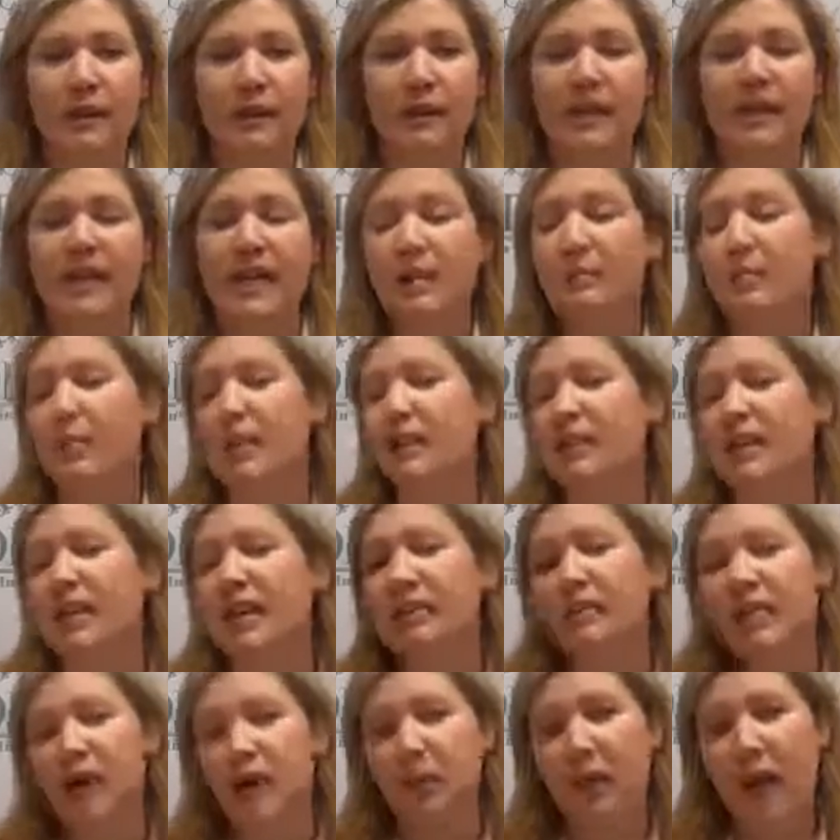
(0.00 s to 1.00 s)
10%
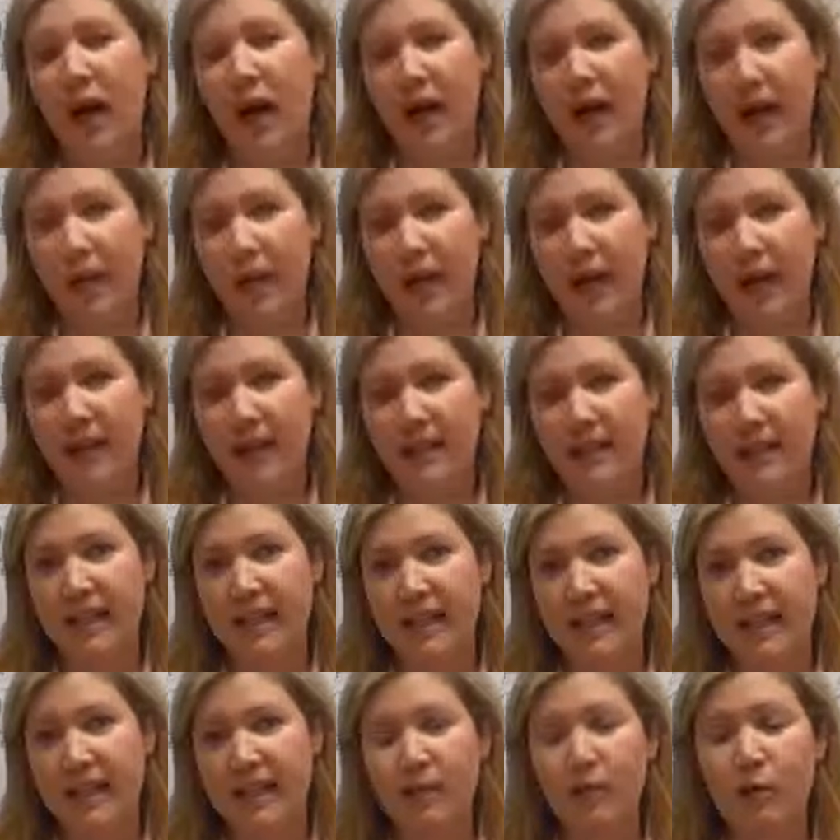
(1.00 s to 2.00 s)
of their body weight to
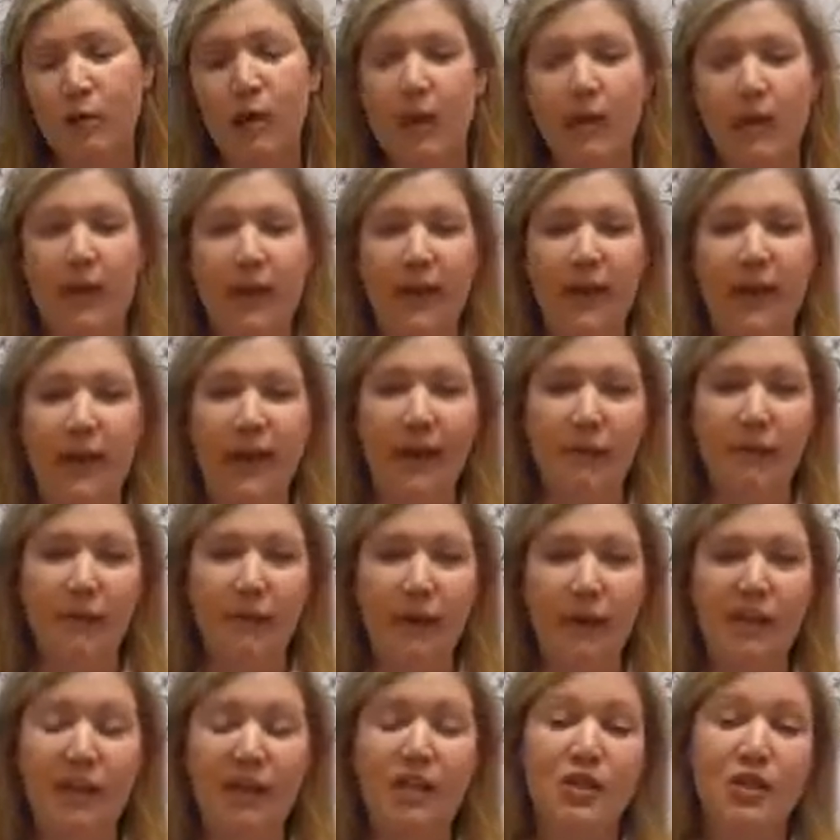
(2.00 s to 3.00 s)
get to where then they can
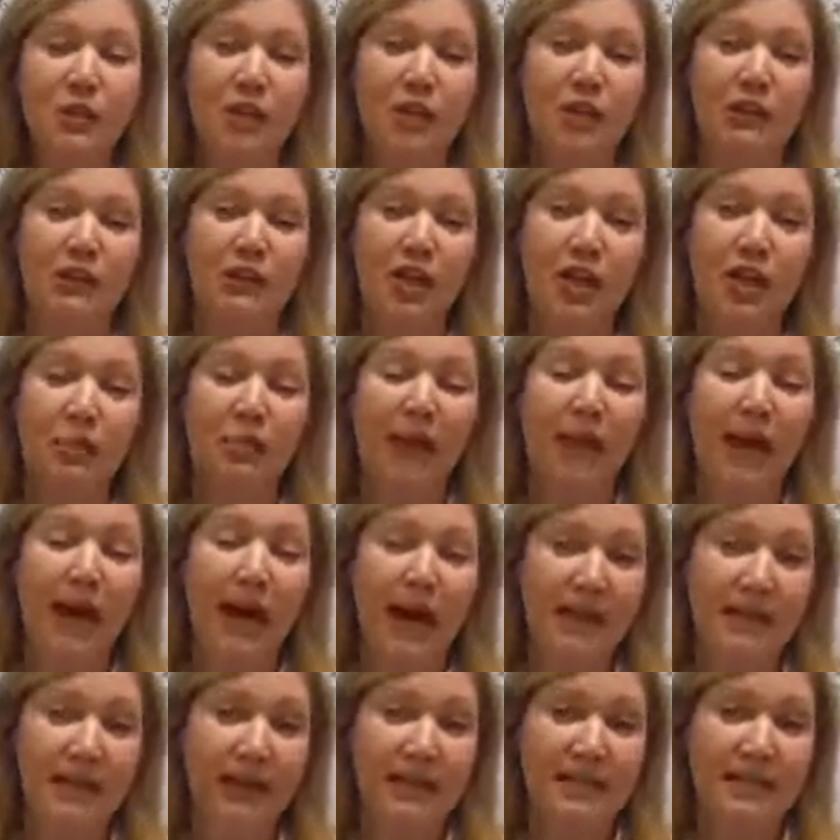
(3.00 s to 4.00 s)
get to a certain
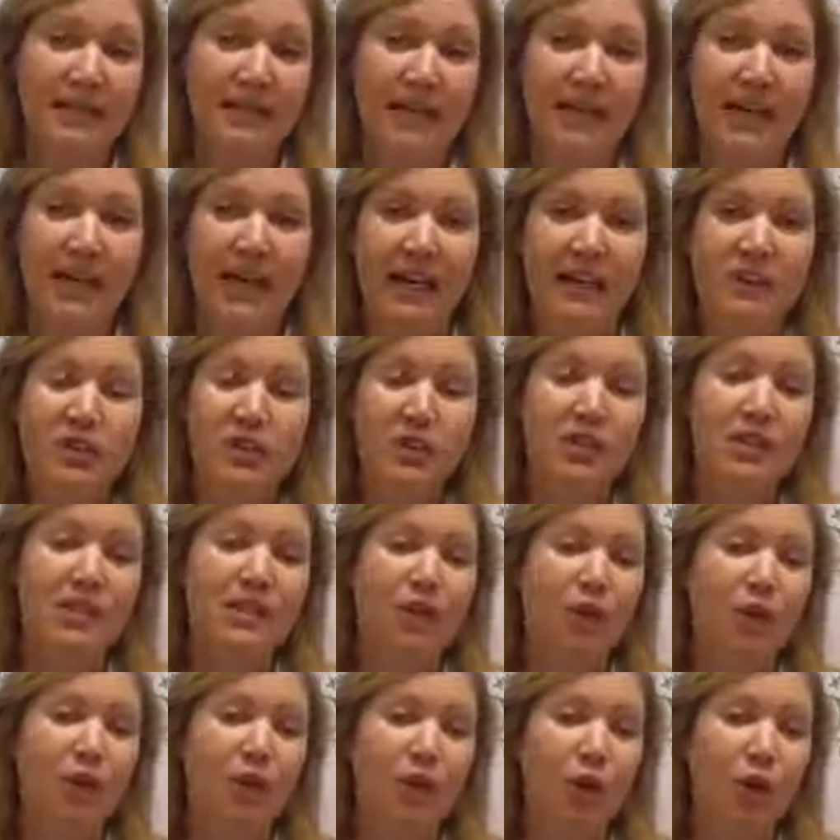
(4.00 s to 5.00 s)
body mass index or a
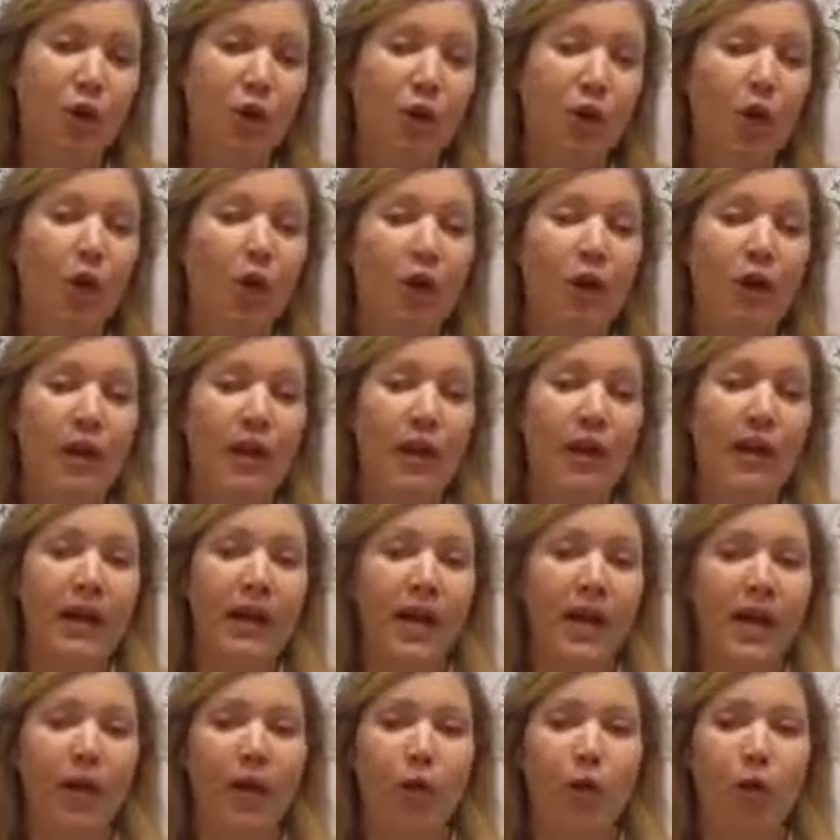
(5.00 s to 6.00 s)
certain goal
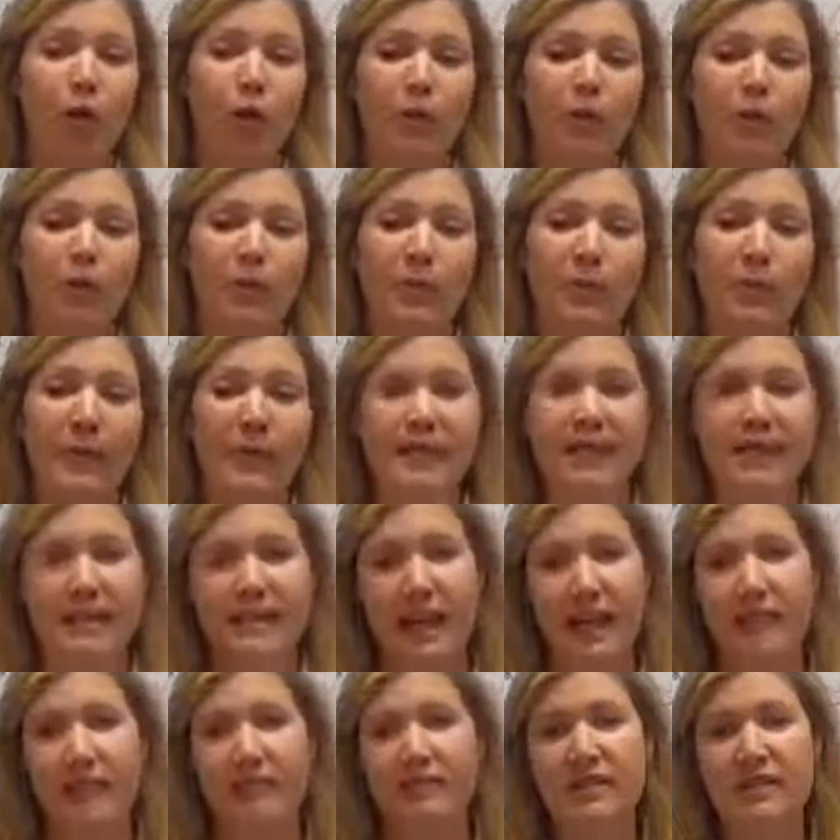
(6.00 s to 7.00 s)
in order to be
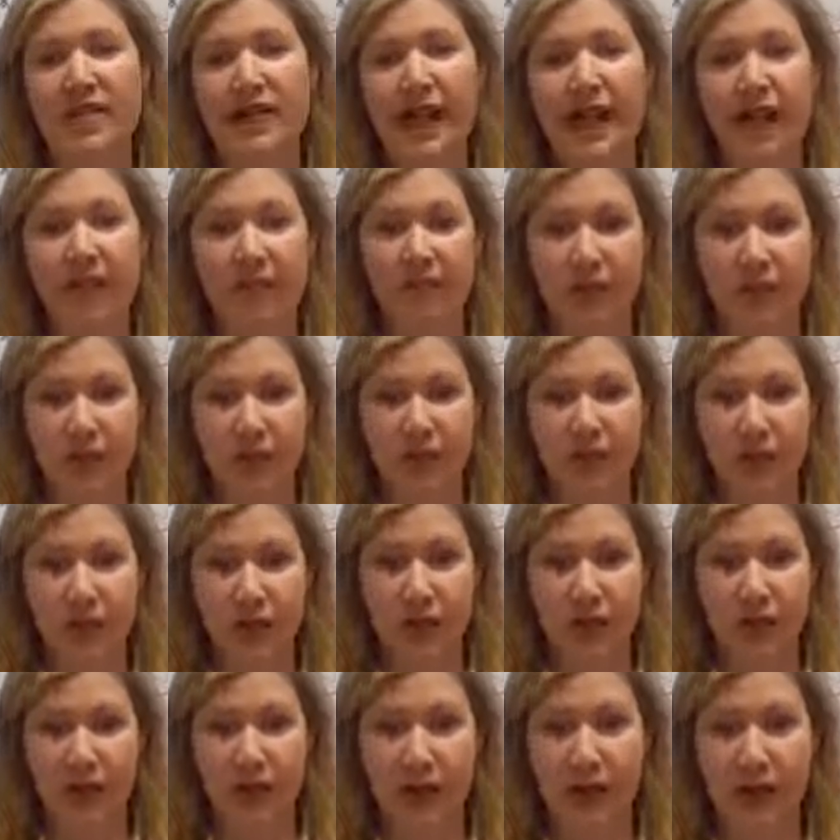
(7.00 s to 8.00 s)
safe to have that
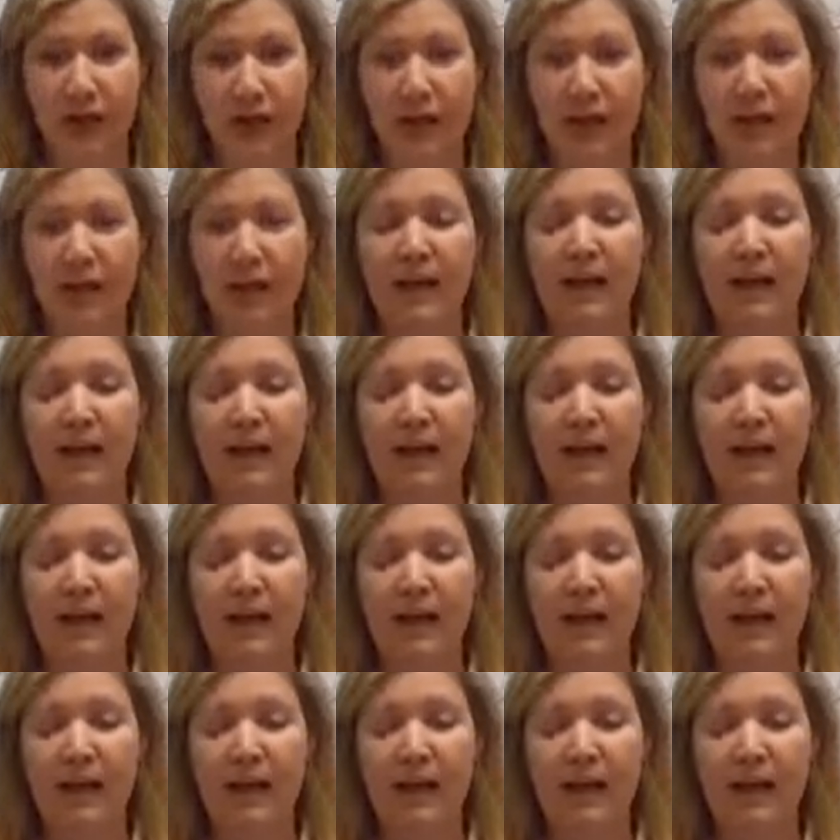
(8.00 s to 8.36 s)
surgery.